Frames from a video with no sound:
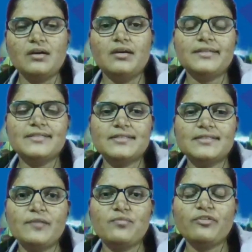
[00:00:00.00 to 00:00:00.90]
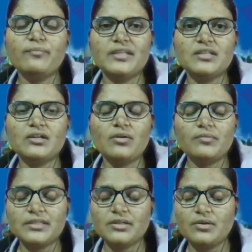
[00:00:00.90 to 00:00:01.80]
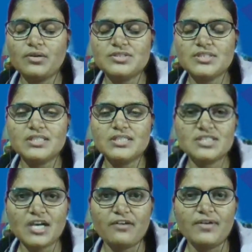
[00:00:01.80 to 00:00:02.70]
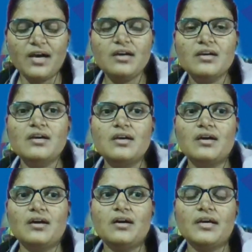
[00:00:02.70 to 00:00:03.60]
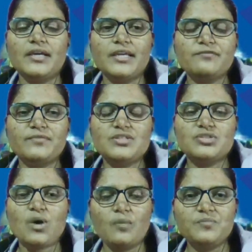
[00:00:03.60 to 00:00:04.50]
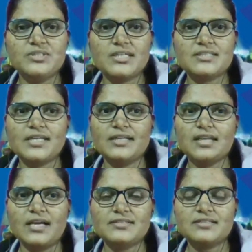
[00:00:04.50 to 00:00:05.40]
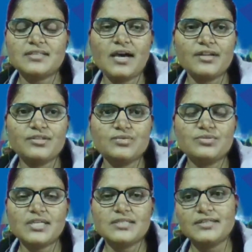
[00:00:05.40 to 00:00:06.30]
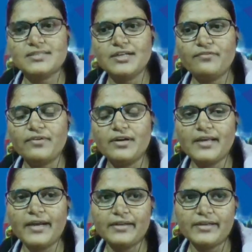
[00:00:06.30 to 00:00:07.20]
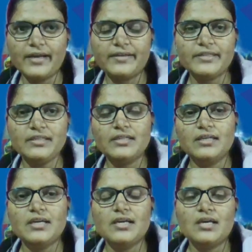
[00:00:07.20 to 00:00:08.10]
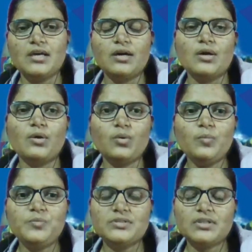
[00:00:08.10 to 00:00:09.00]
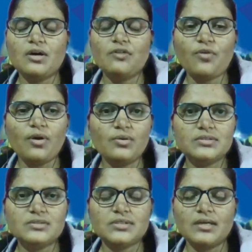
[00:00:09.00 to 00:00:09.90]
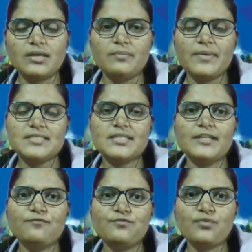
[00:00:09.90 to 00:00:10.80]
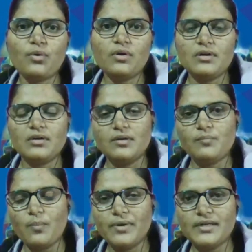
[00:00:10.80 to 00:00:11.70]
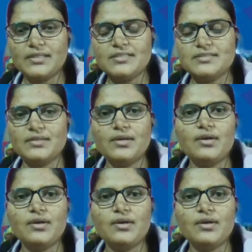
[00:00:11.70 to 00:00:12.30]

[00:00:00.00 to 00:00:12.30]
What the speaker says: It is a type of a methodology in Java in which objects and classes are used as a real-world entity. OOPS follows basically four properties.